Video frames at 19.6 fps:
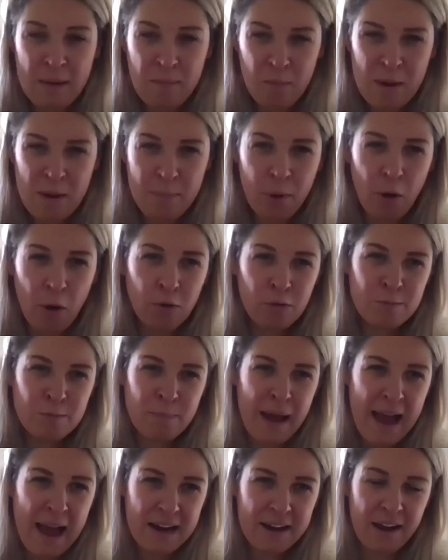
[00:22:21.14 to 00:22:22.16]
pulled
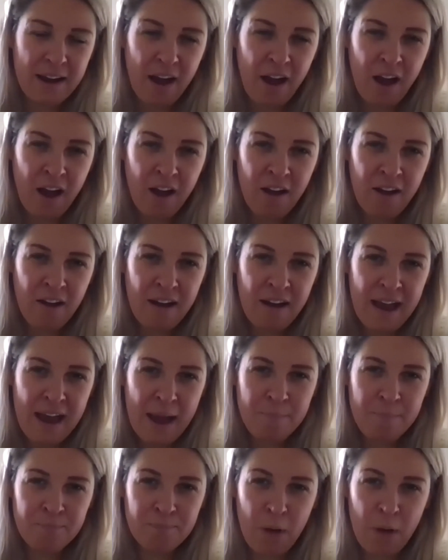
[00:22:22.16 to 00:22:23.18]
back
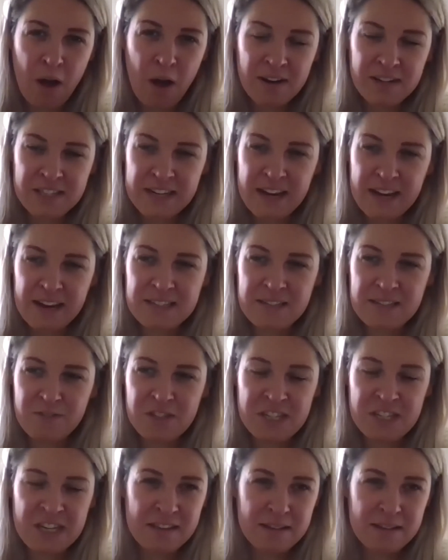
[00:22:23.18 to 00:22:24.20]
our marketing
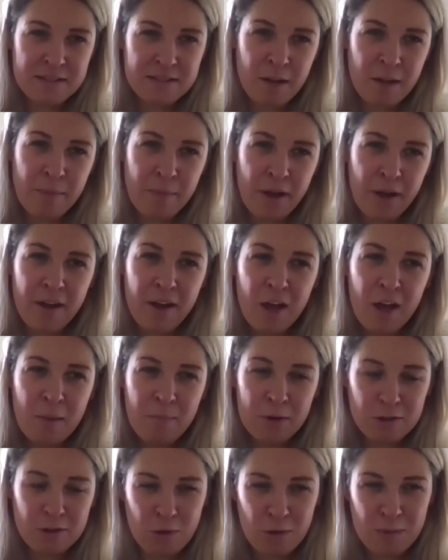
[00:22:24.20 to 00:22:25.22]
activity in the summer
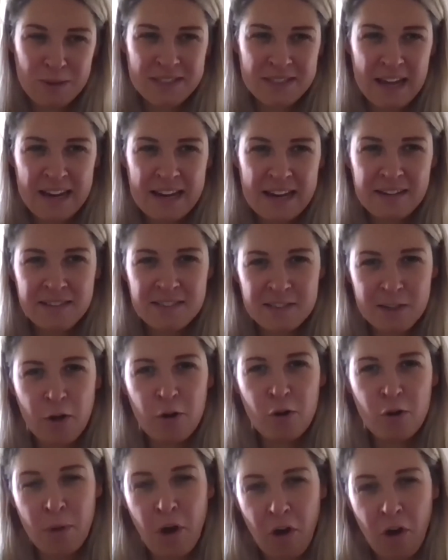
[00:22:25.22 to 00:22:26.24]
because we were selling
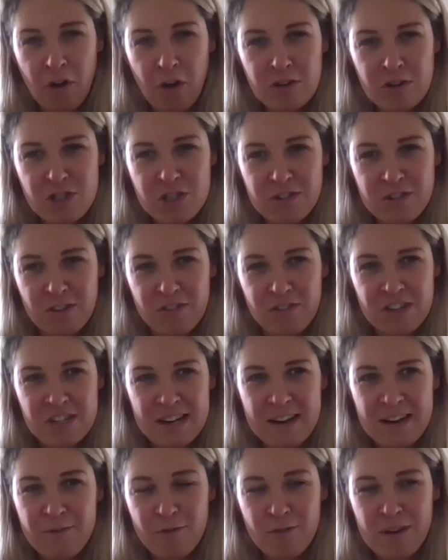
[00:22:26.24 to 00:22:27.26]
so much that the
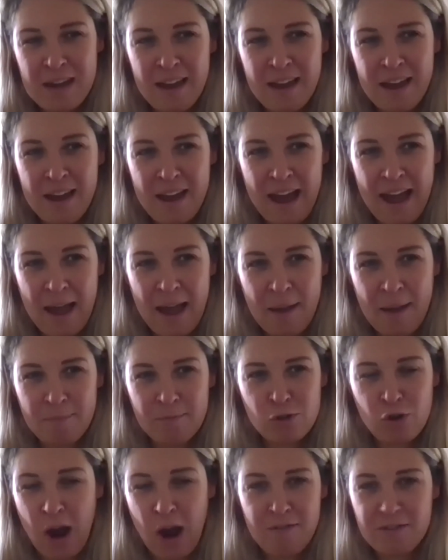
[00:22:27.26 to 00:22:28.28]
delivery
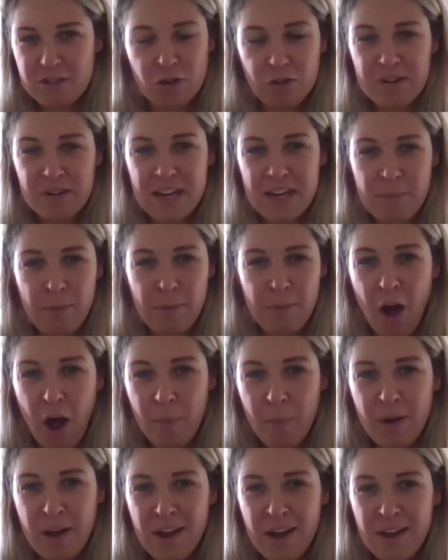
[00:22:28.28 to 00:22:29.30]
drivers couldn't keep
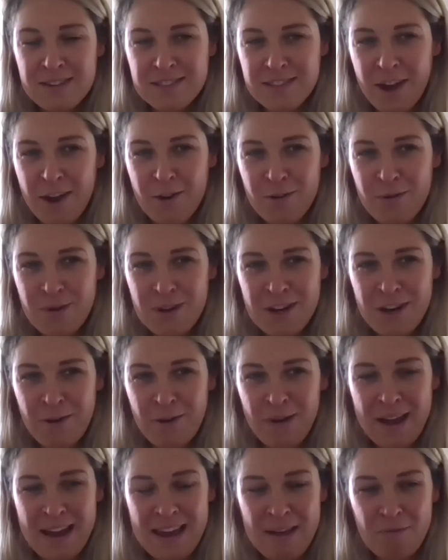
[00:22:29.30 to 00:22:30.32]
up. So, you
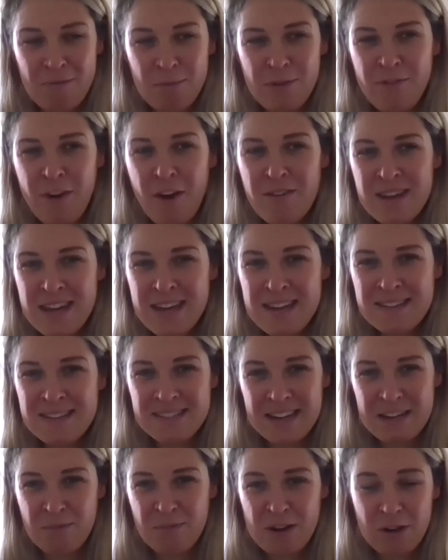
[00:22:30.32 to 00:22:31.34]
know, it would be very
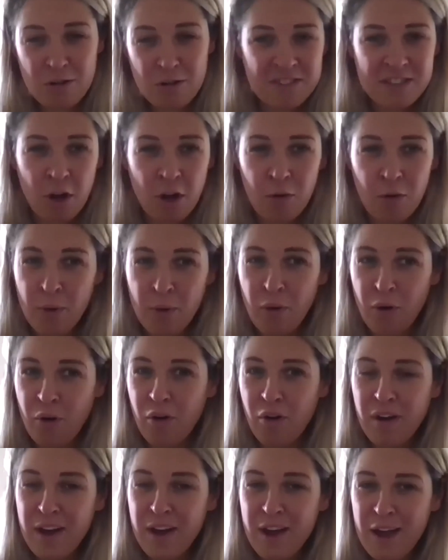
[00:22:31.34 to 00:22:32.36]
easy, we could have sold
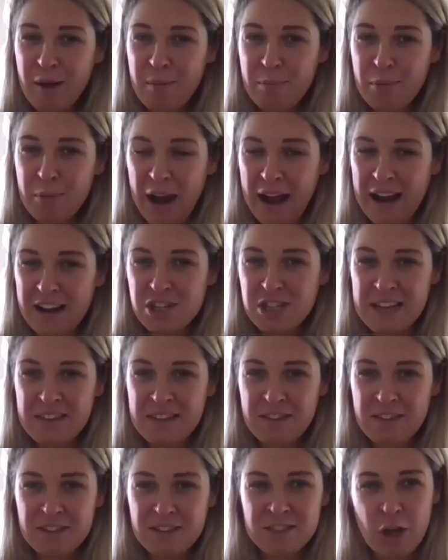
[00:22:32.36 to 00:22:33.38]
more, but actually
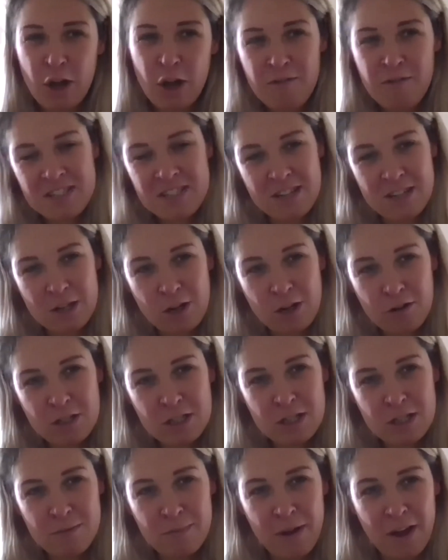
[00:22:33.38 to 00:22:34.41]
the service to the
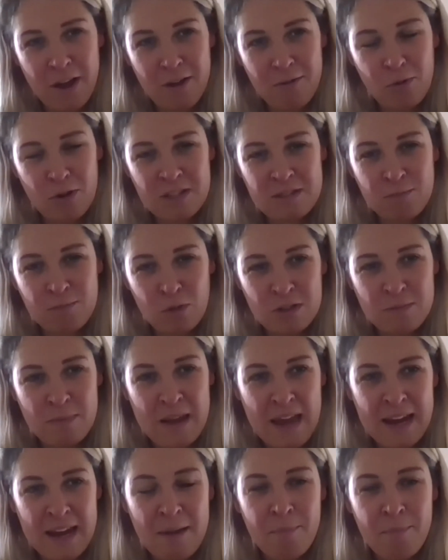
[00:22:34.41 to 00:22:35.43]
customer was
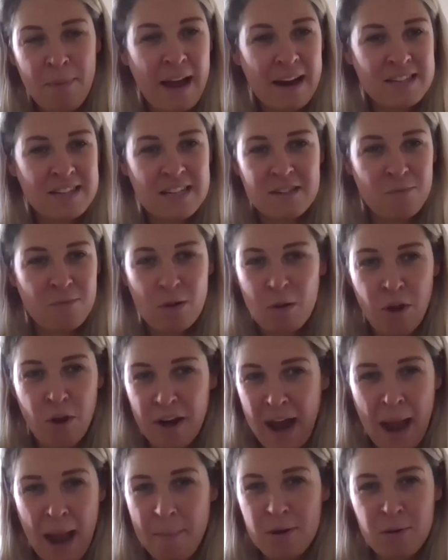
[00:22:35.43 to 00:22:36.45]
being impacted, and we
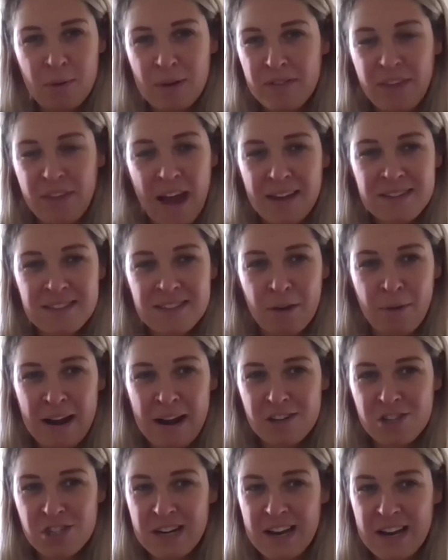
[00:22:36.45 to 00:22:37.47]
weren't happy with that. So
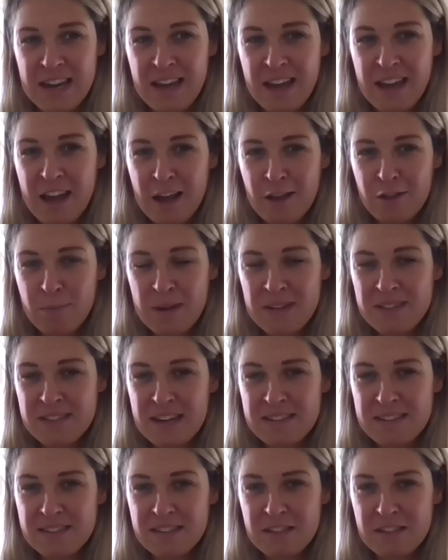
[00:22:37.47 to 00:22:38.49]
actually the
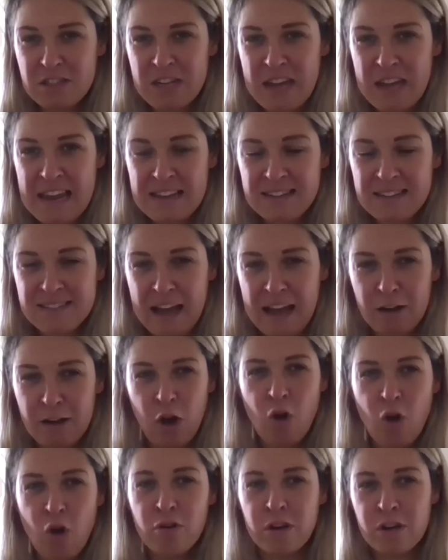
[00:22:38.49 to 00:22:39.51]
business takes that
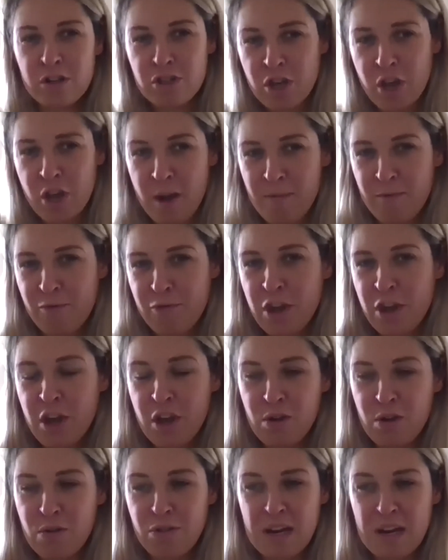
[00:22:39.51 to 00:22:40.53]
longer term
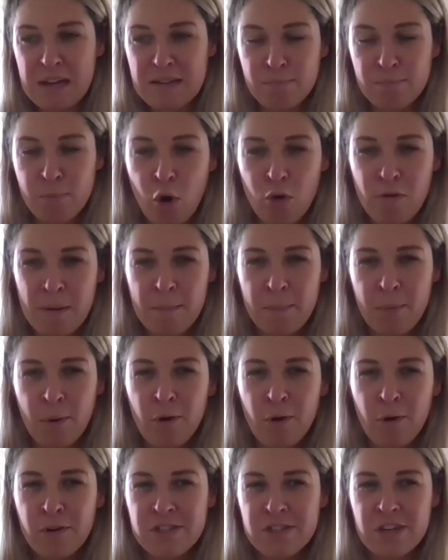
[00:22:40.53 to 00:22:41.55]
view, that it's more
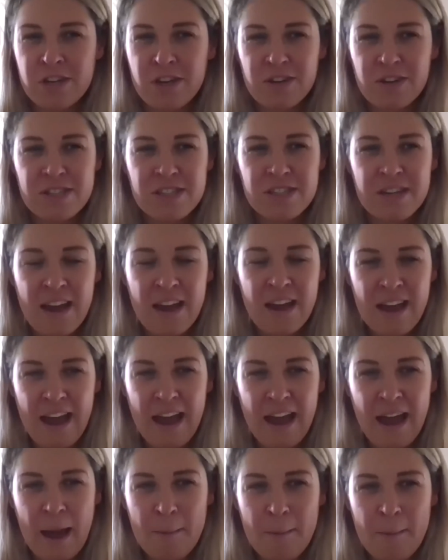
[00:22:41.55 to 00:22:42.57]
important
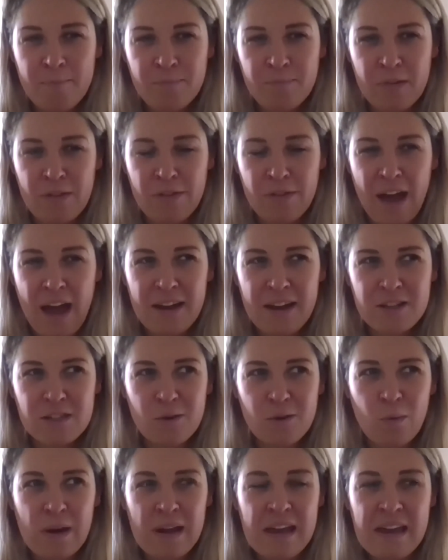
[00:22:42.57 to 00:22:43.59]
that
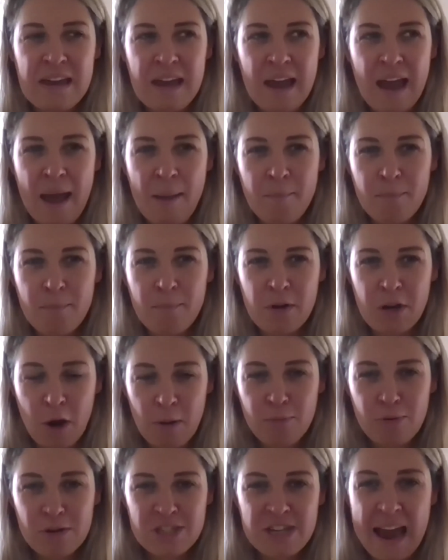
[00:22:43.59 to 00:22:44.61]
we you
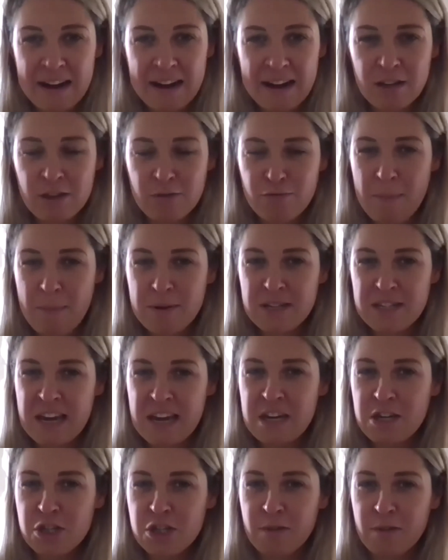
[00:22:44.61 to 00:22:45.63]
know, protect the
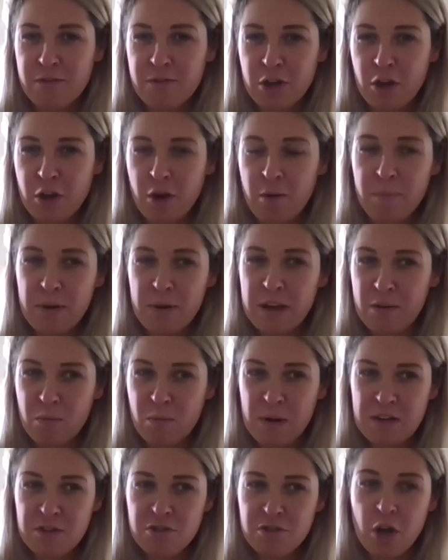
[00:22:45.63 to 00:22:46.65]
reputation of the company, and
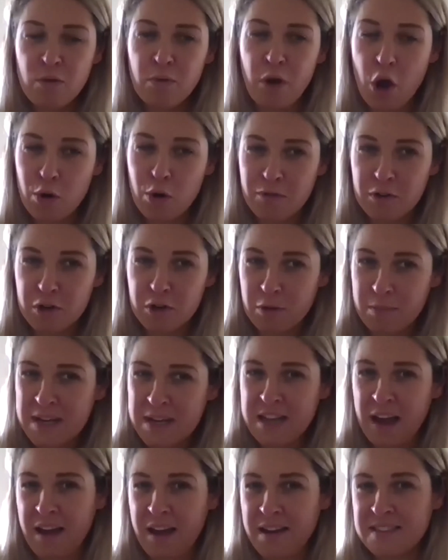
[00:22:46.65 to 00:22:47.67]
we don't
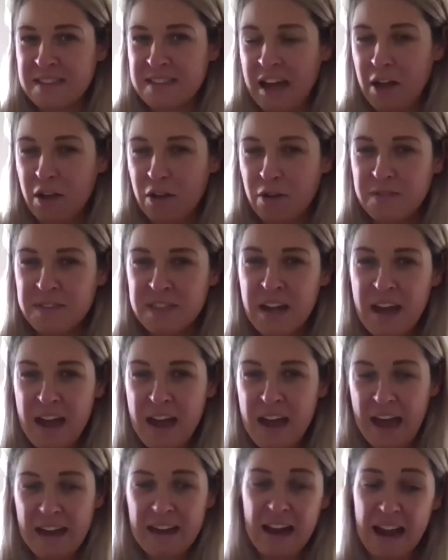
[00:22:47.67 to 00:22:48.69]
overcommit ourselves,
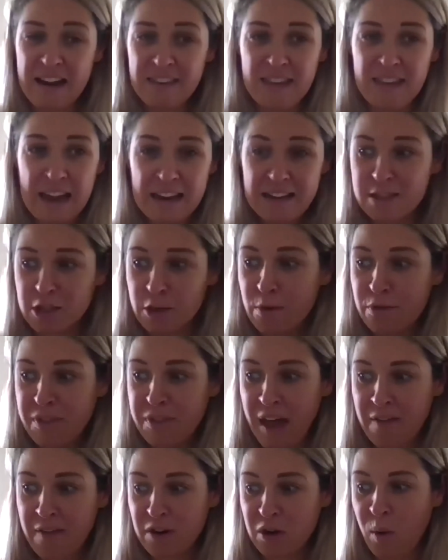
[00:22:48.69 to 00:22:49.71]
and some of
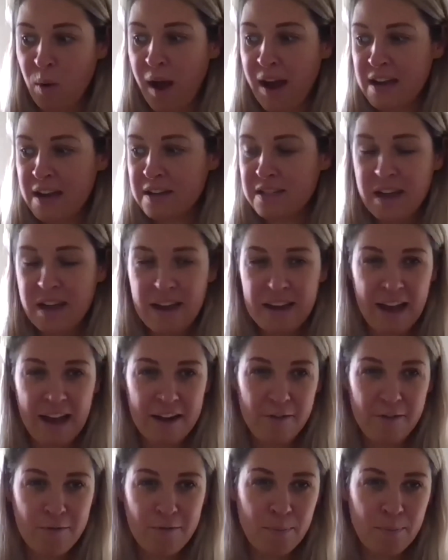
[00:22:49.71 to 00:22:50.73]
that required
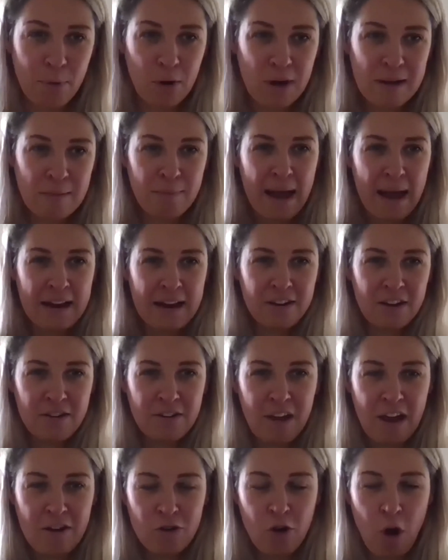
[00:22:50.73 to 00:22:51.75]
kind of pulling back
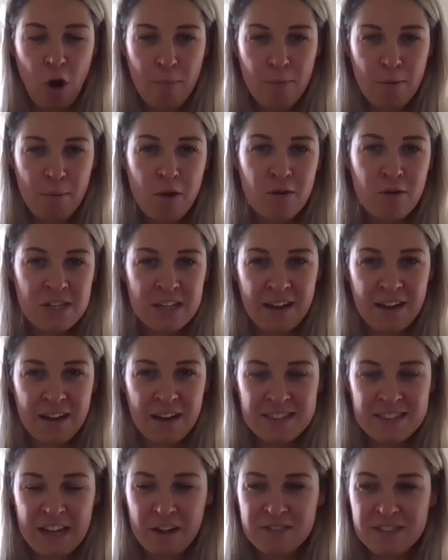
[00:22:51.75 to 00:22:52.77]
and not promoting
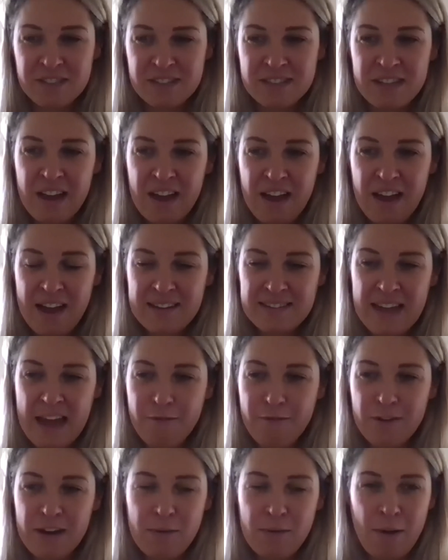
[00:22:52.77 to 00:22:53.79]
ourselves as
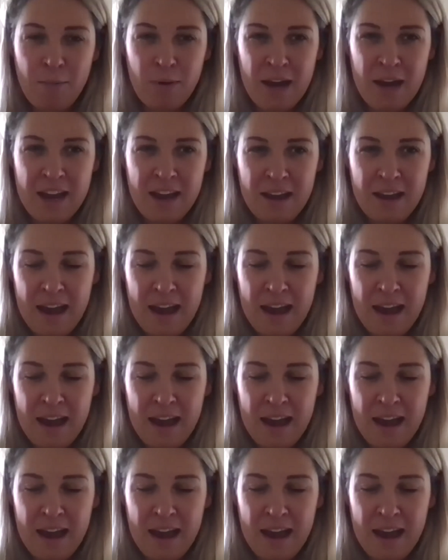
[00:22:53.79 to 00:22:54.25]
heavily when we're